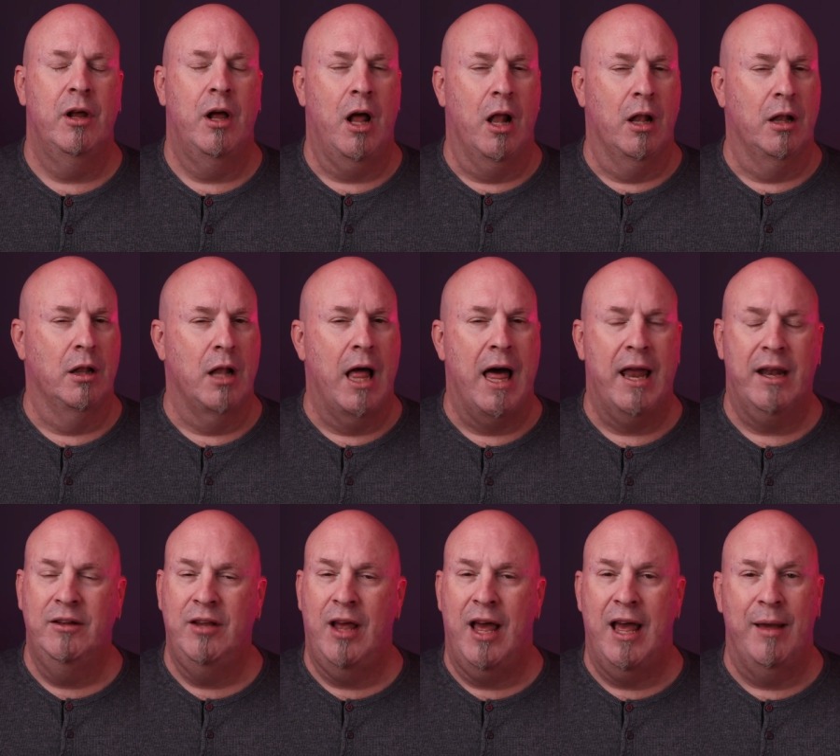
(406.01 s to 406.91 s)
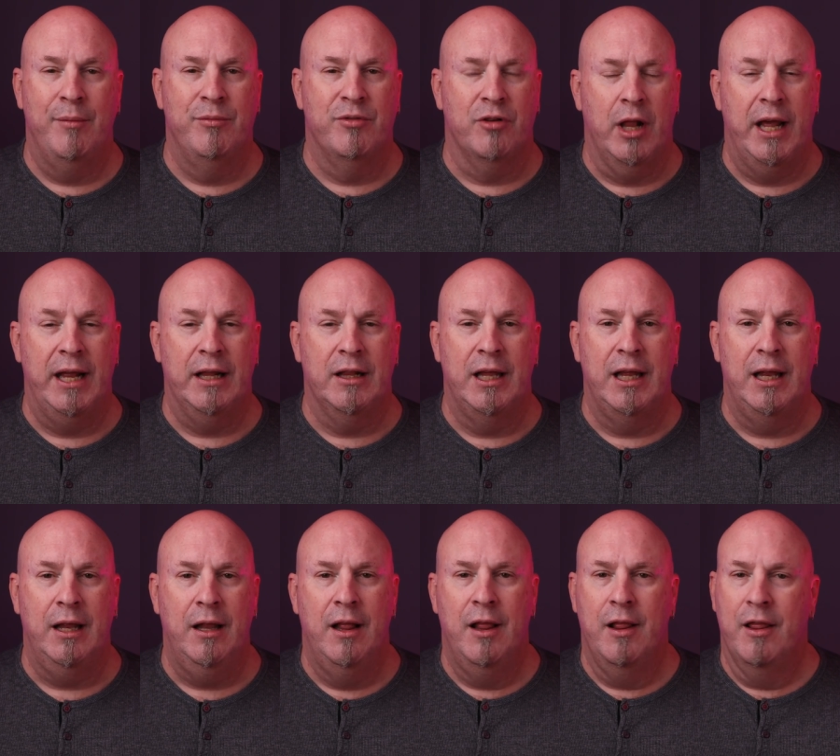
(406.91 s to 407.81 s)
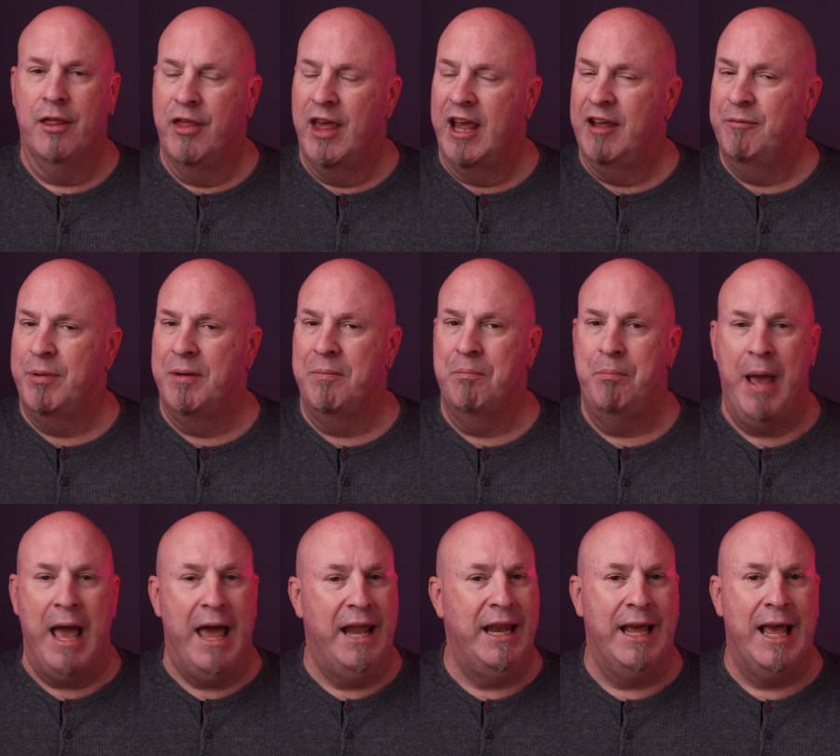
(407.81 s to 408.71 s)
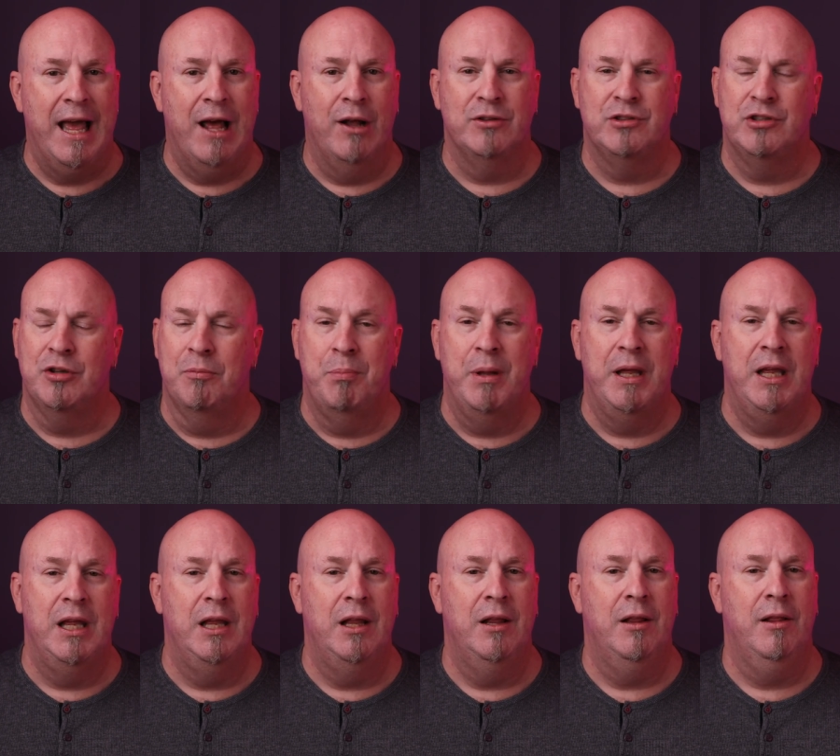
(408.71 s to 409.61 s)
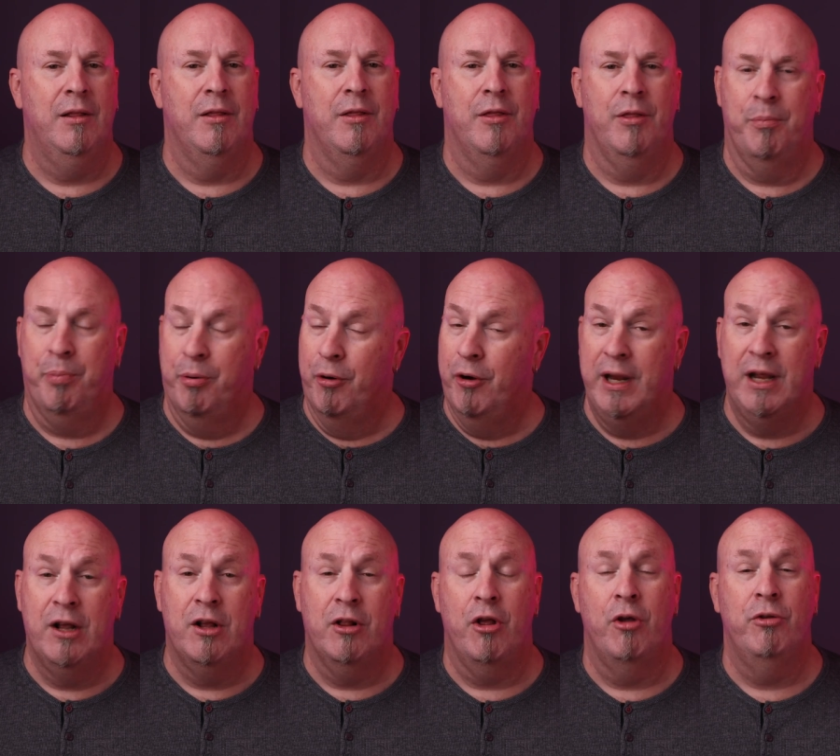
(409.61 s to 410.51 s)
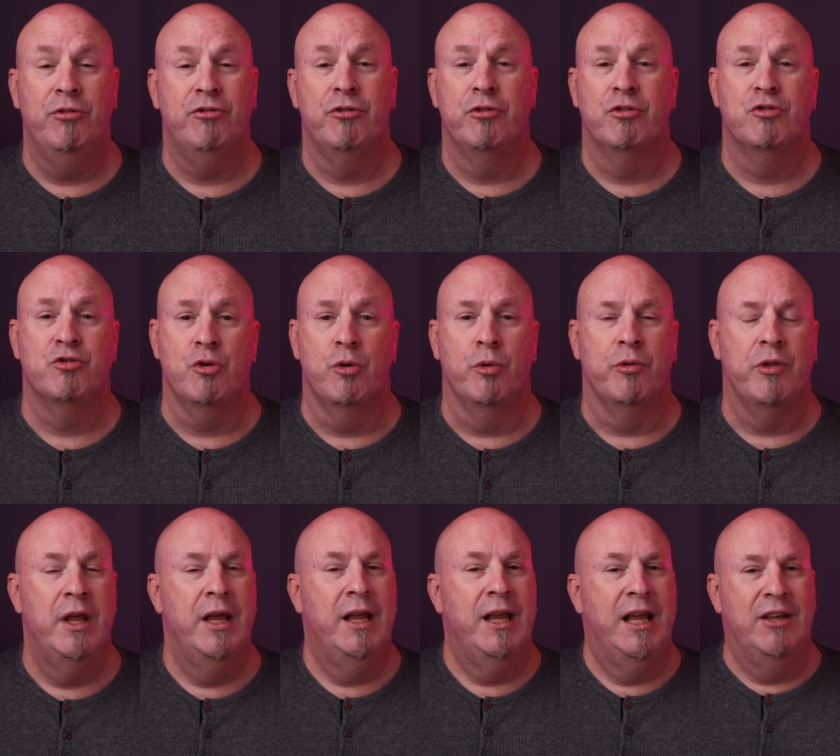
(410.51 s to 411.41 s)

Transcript: a lot of times lately, they've been panning out to be pretty close to the truth.